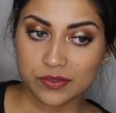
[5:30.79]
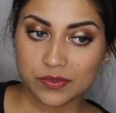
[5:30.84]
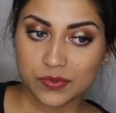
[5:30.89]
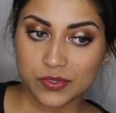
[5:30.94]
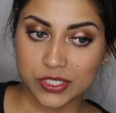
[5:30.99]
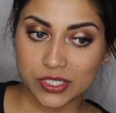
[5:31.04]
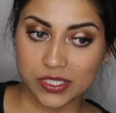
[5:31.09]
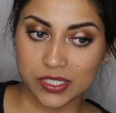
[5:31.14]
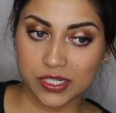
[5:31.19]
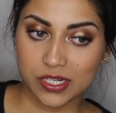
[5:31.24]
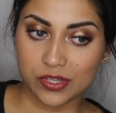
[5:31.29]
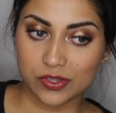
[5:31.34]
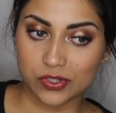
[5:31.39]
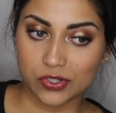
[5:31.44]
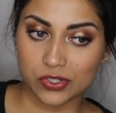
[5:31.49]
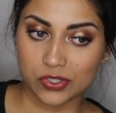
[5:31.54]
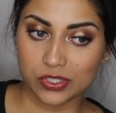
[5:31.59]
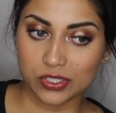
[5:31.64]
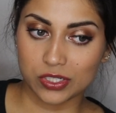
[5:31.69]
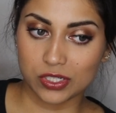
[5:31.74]
which is
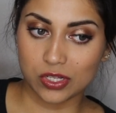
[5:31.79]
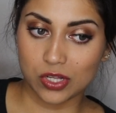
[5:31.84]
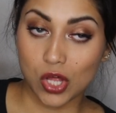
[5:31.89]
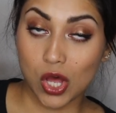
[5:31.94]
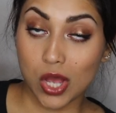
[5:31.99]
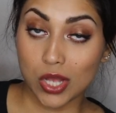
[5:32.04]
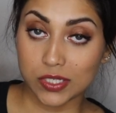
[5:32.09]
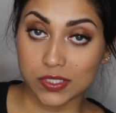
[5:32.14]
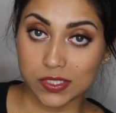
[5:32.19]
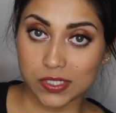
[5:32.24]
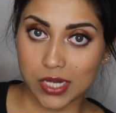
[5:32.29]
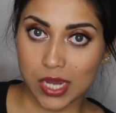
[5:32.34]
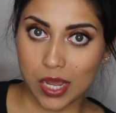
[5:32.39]
another little haunted